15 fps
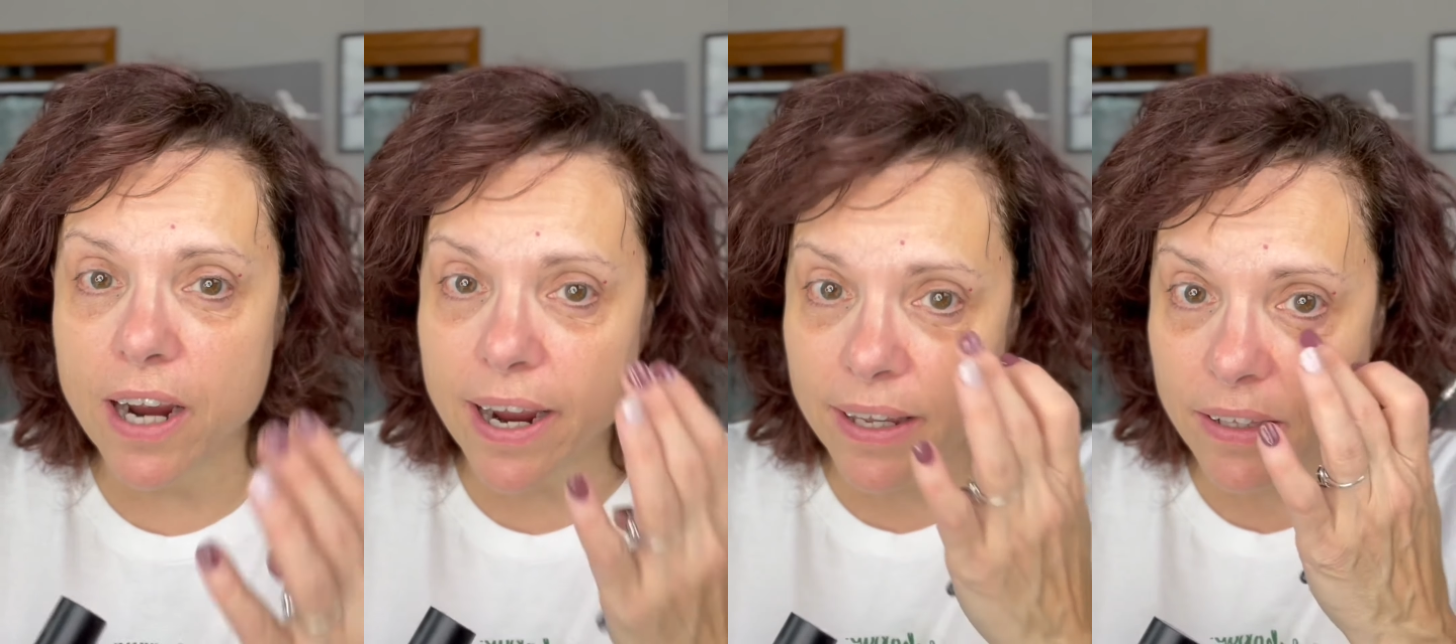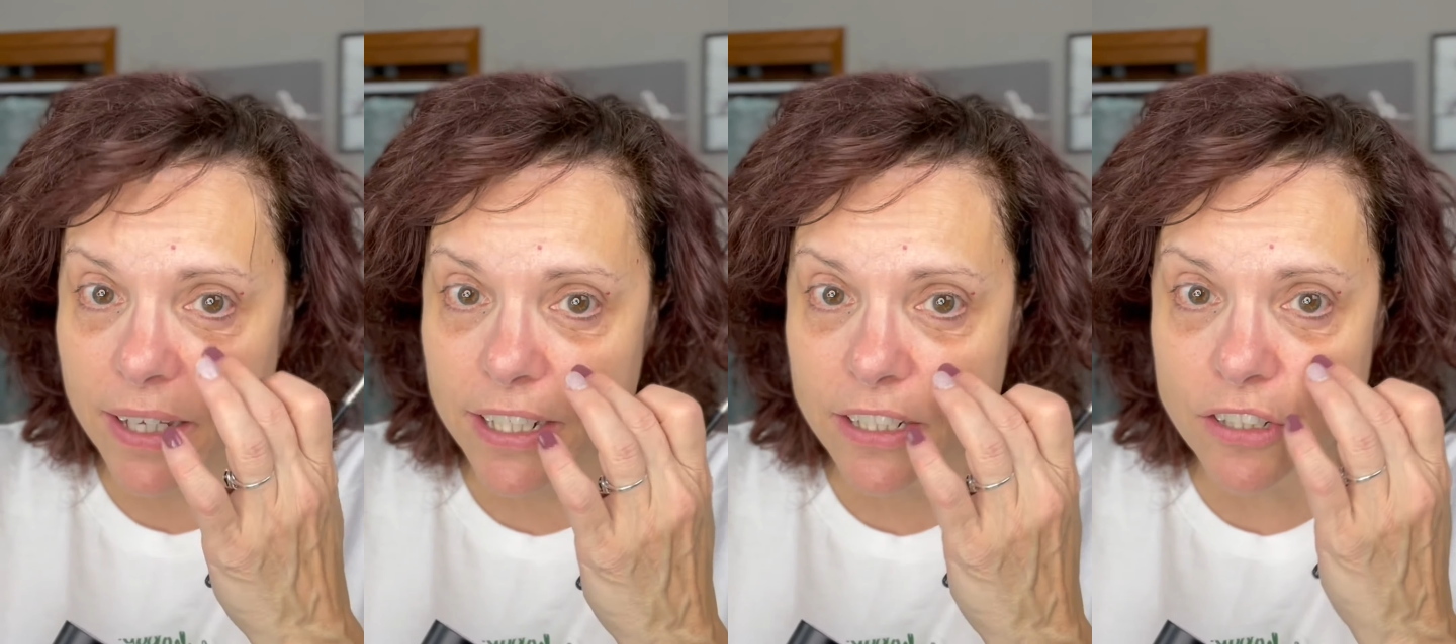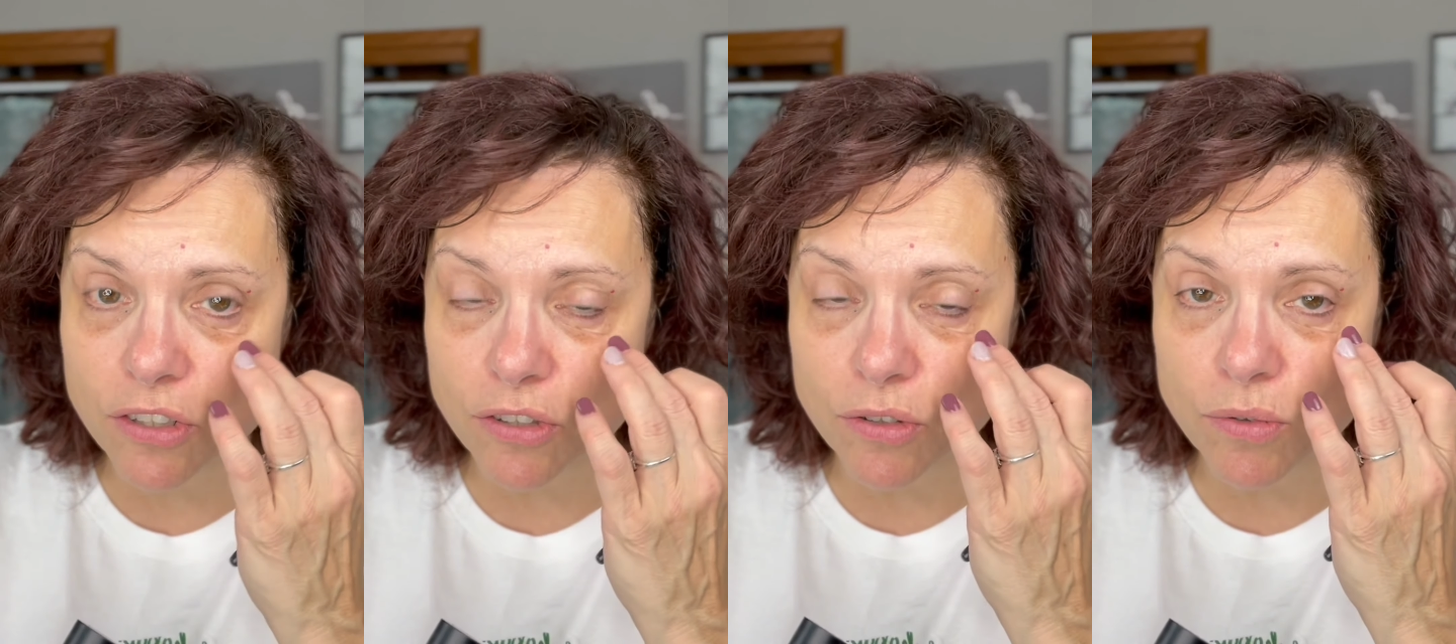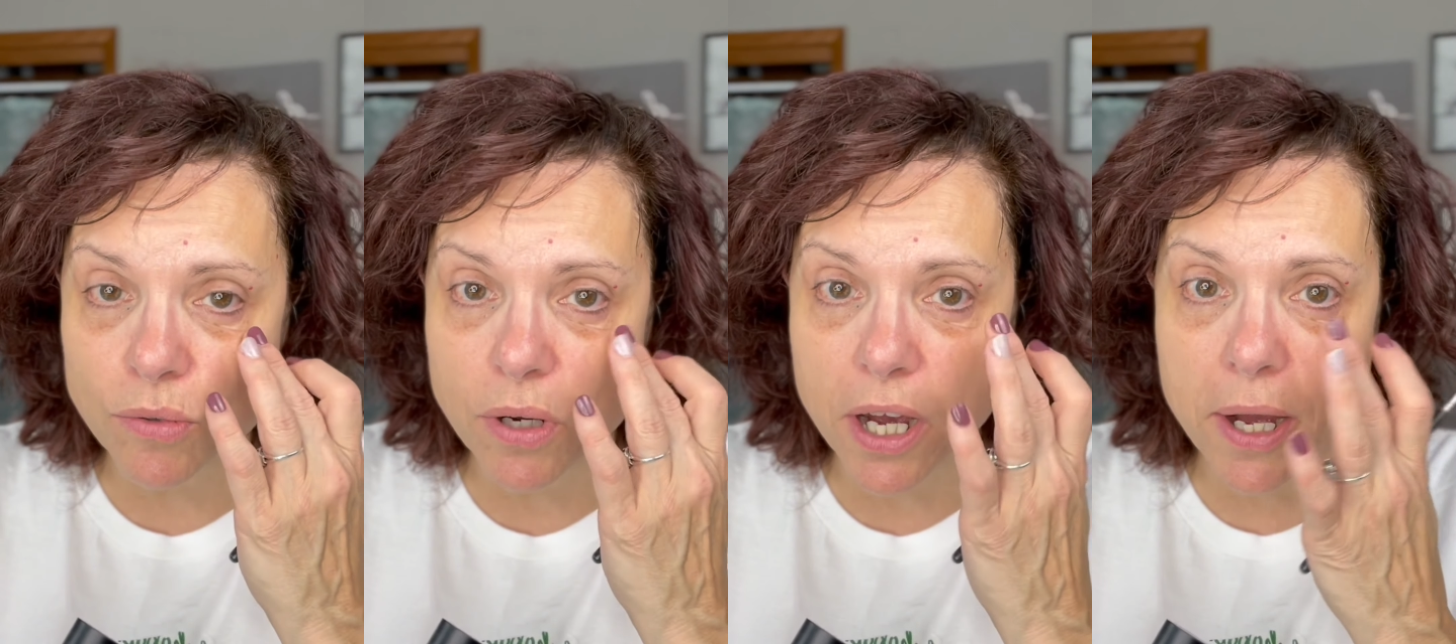I like
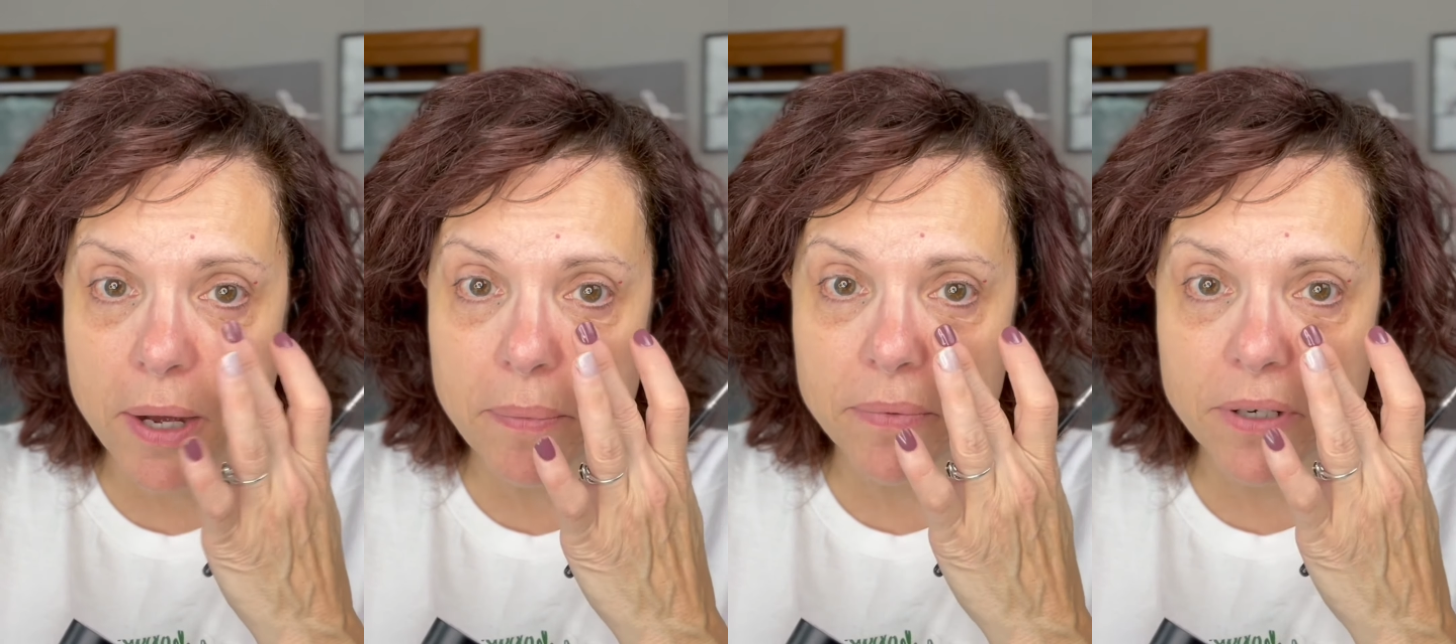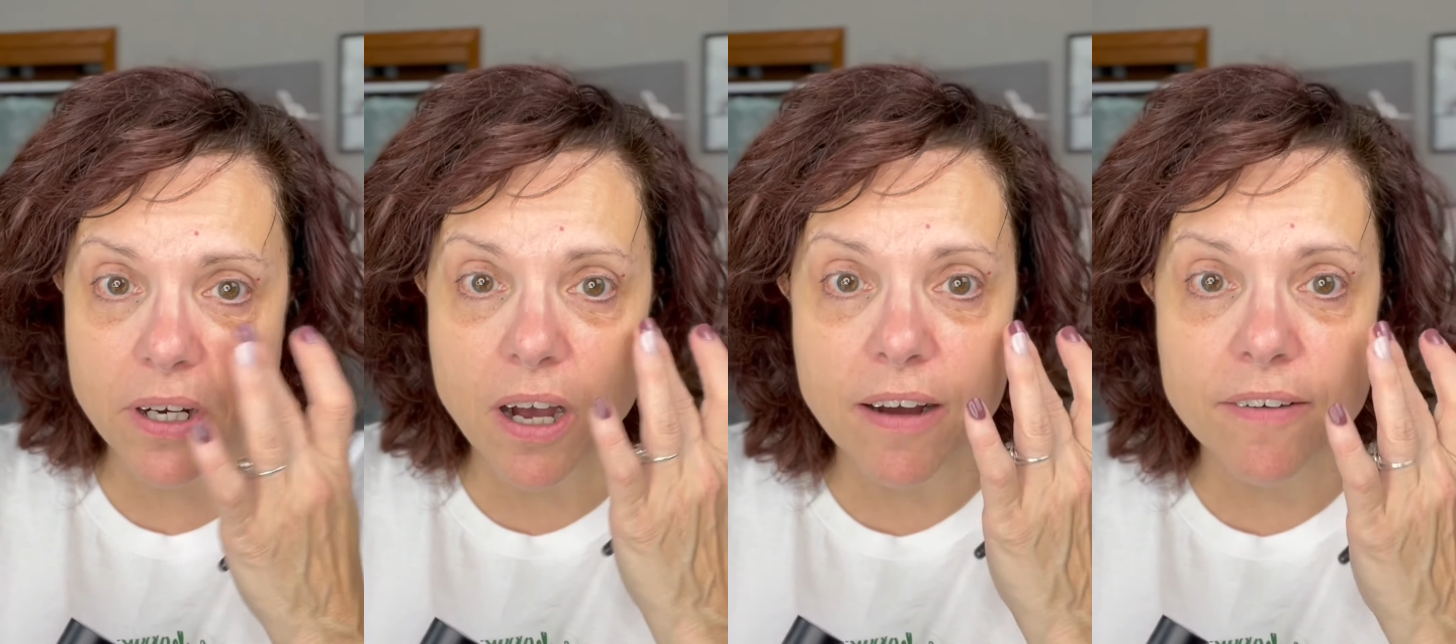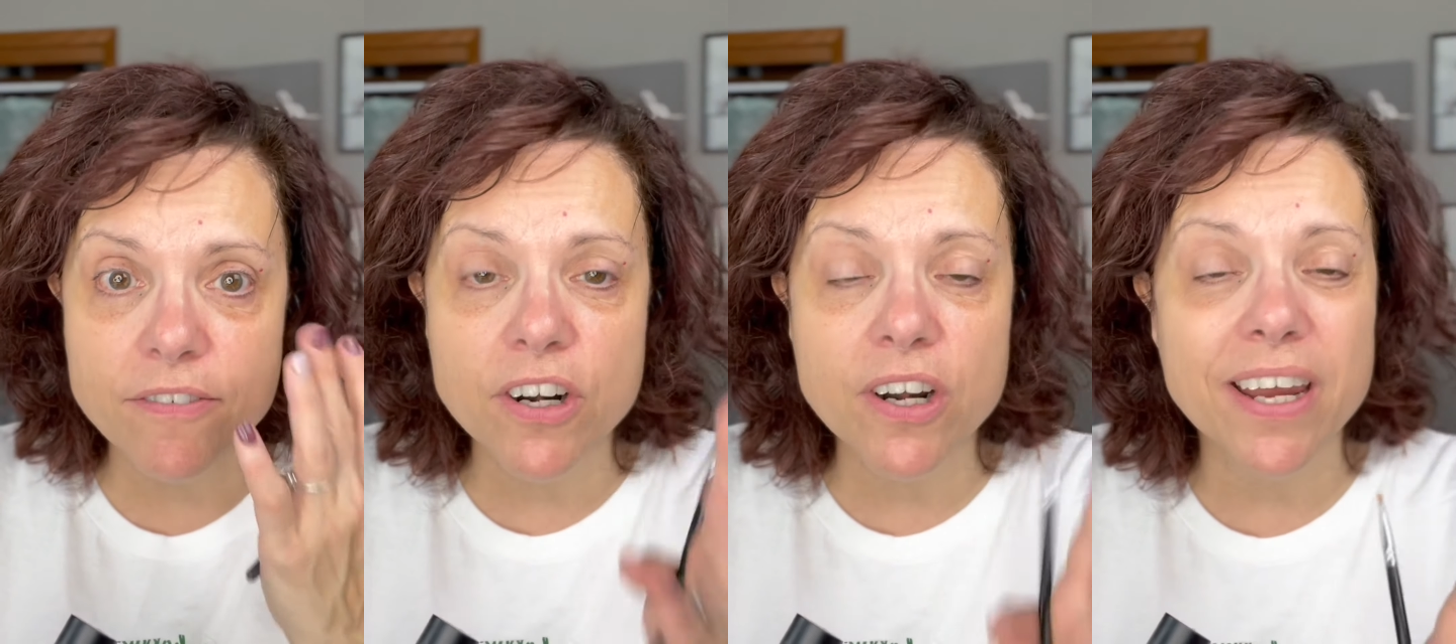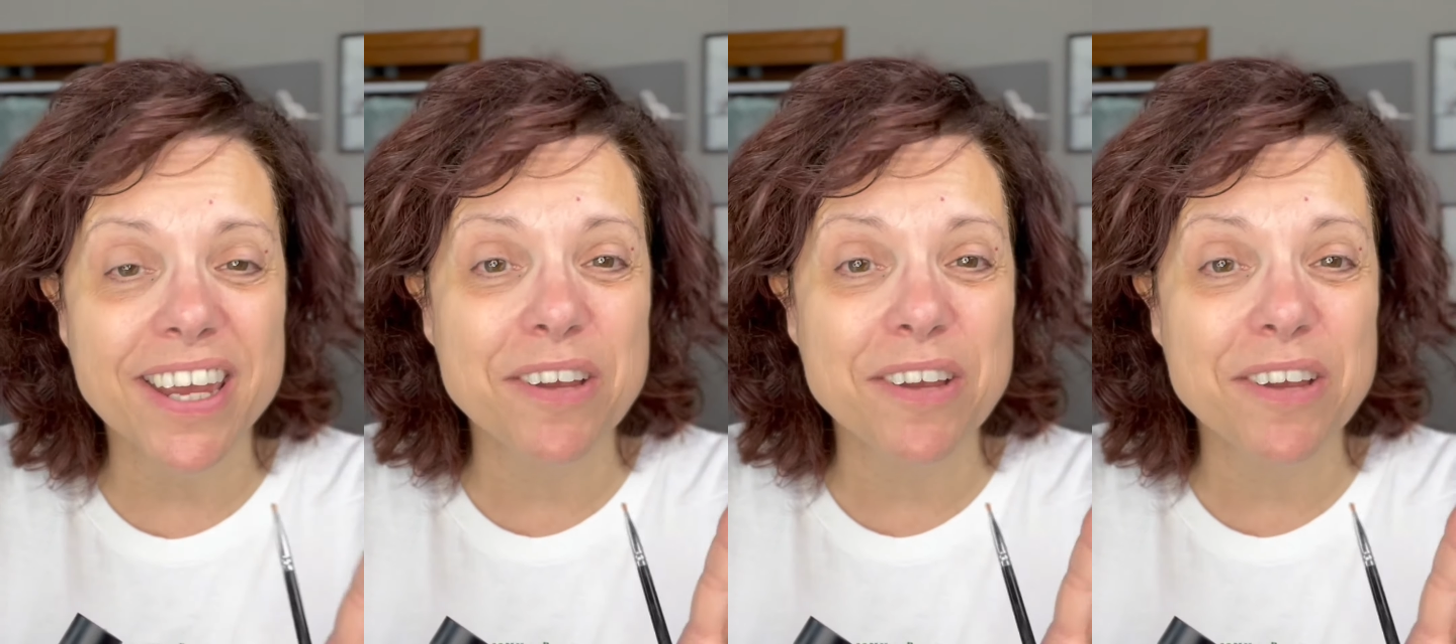to cover